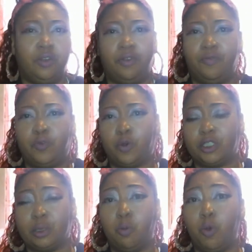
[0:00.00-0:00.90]
for
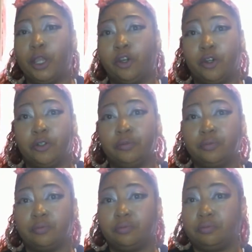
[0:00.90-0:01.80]
some weird
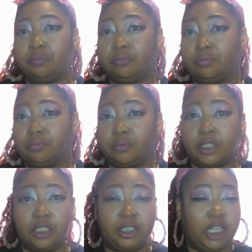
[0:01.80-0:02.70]

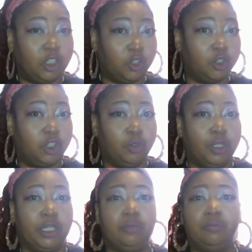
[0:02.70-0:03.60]
teacher
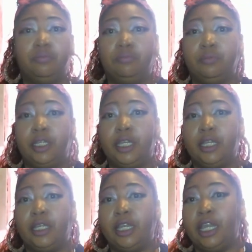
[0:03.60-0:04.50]
student
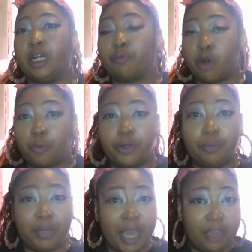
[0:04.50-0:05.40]
inappropriate
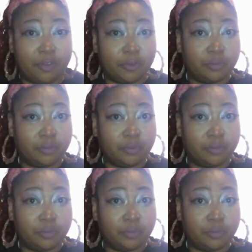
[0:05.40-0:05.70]
behavior.